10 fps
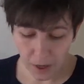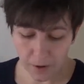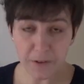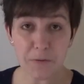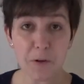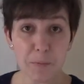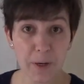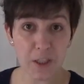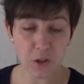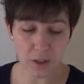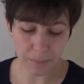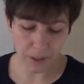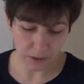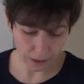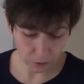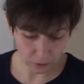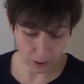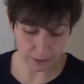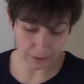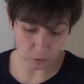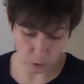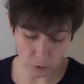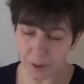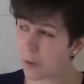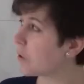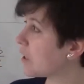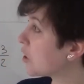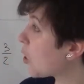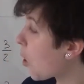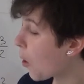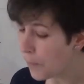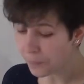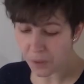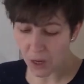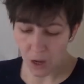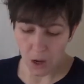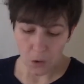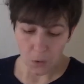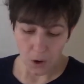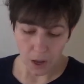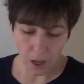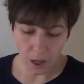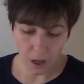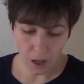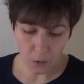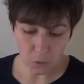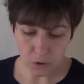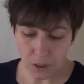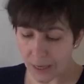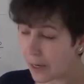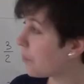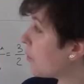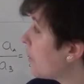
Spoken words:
have information about an economy, which is home, whose labor